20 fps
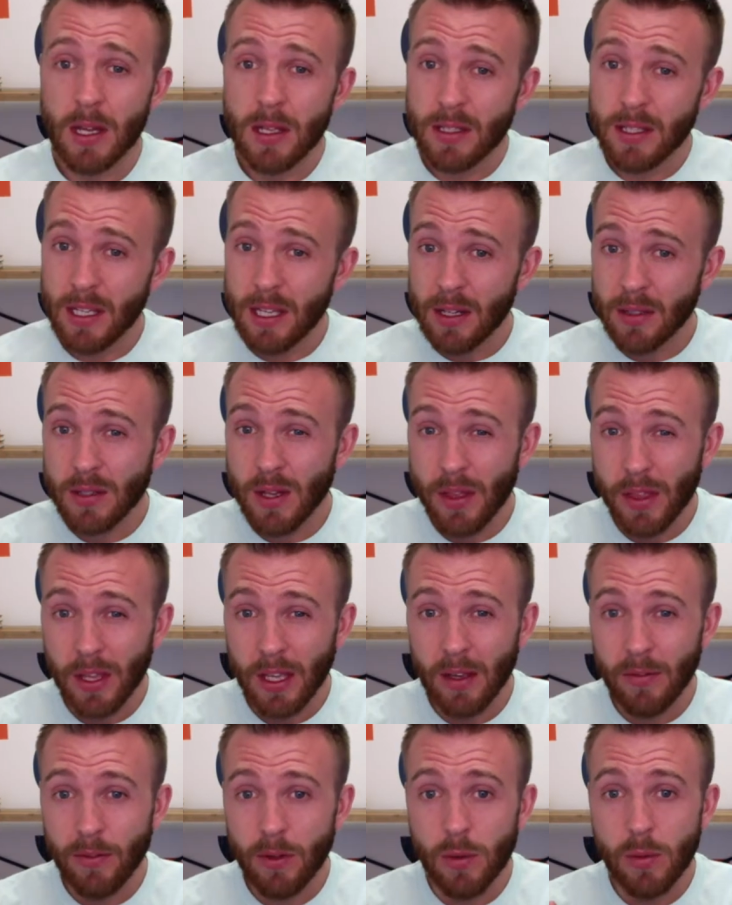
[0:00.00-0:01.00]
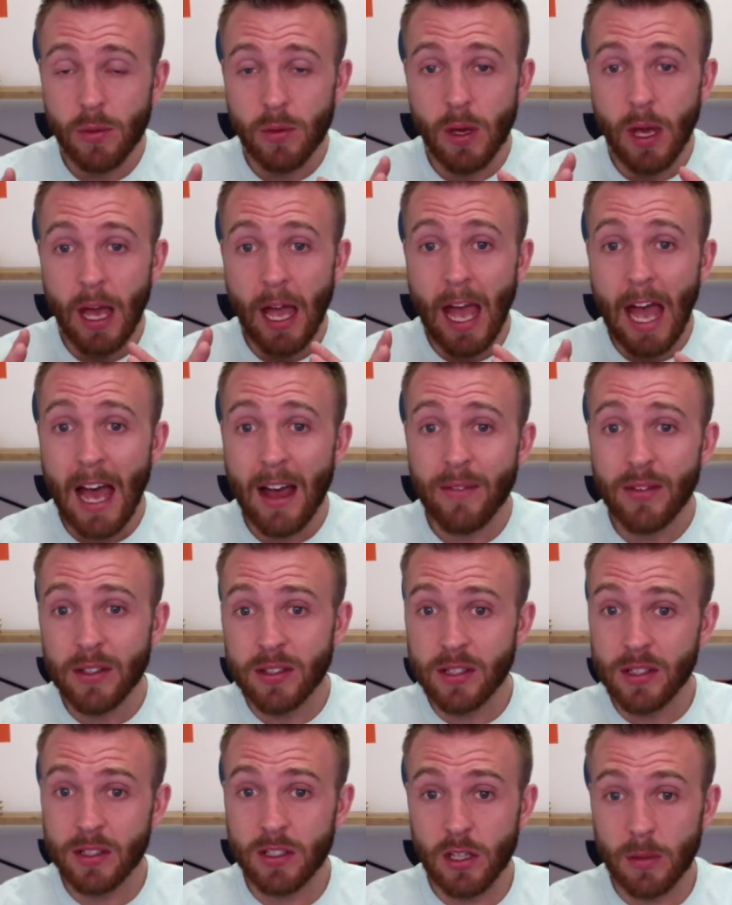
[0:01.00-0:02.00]
See, here's the thing. If you have a
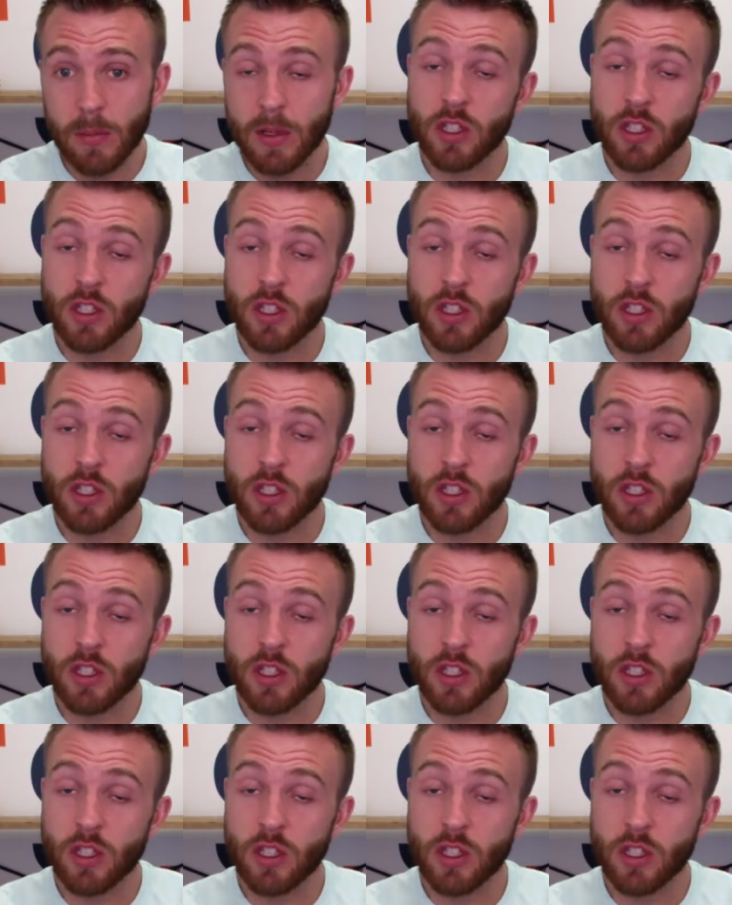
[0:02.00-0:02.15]
system